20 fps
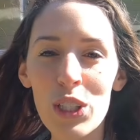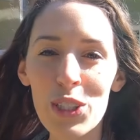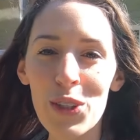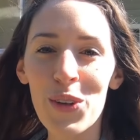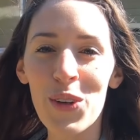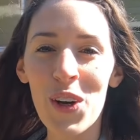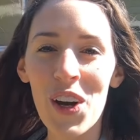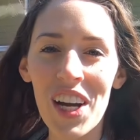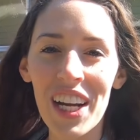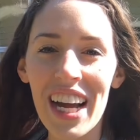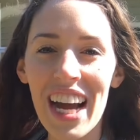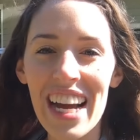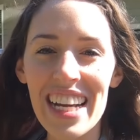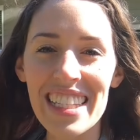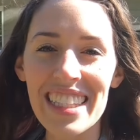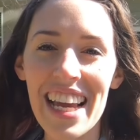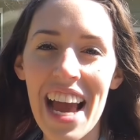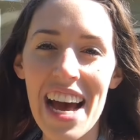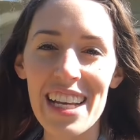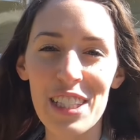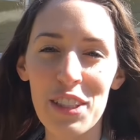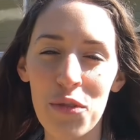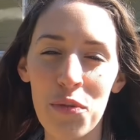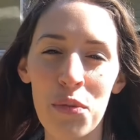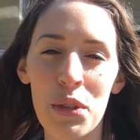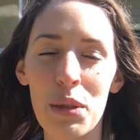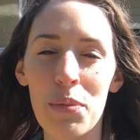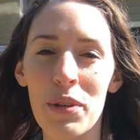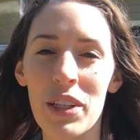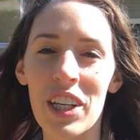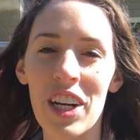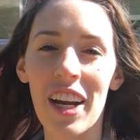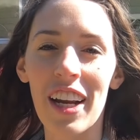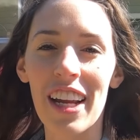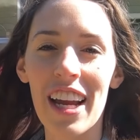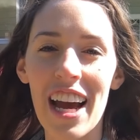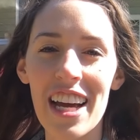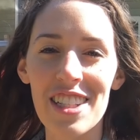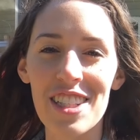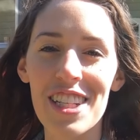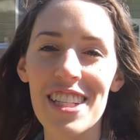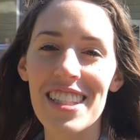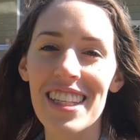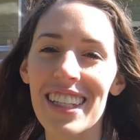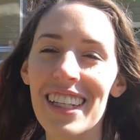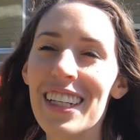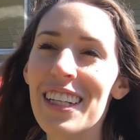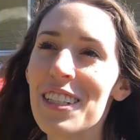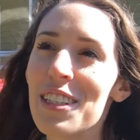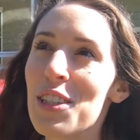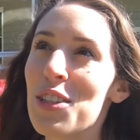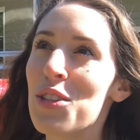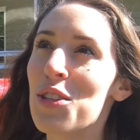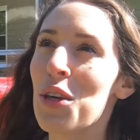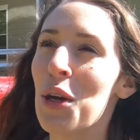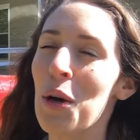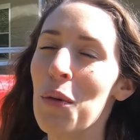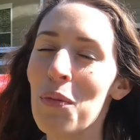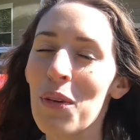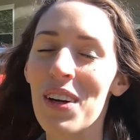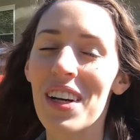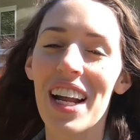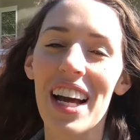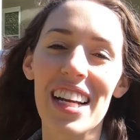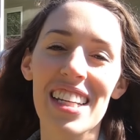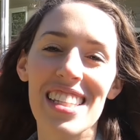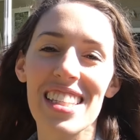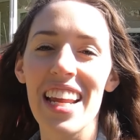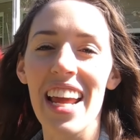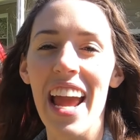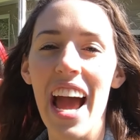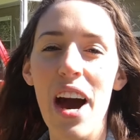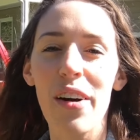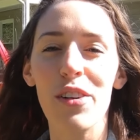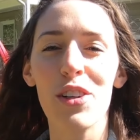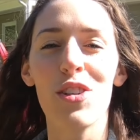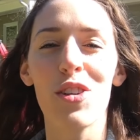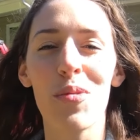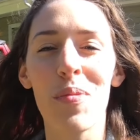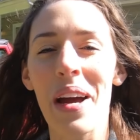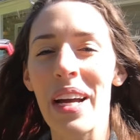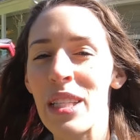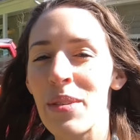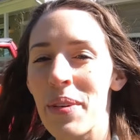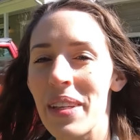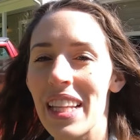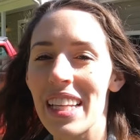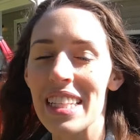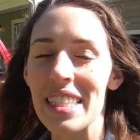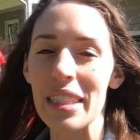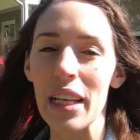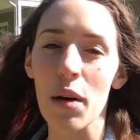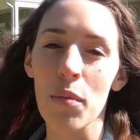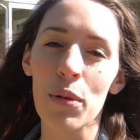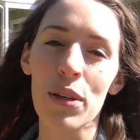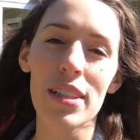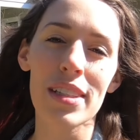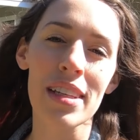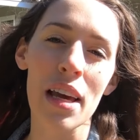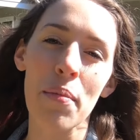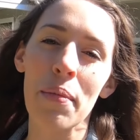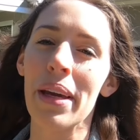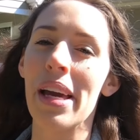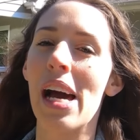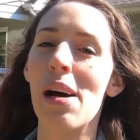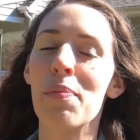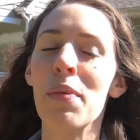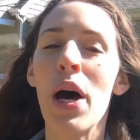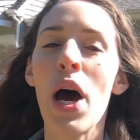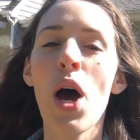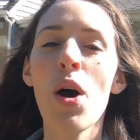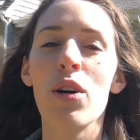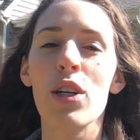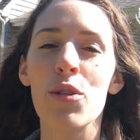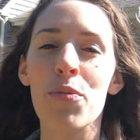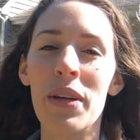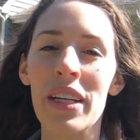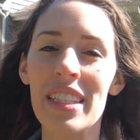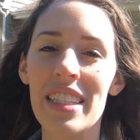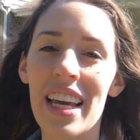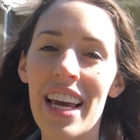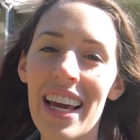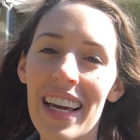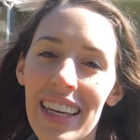What's going on guys? Cassie from Jeep Gear and Gadgets and it is a super nice day out which reminds me that summer is coming up which means